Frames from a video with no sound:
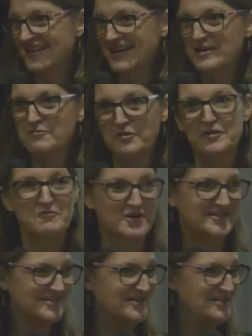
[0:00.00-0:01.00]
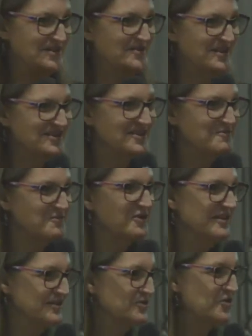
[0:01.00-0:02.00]
He really wants to do it. She
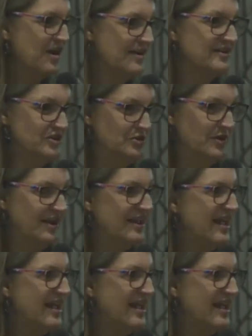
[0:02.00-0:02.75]
really is trying to do it.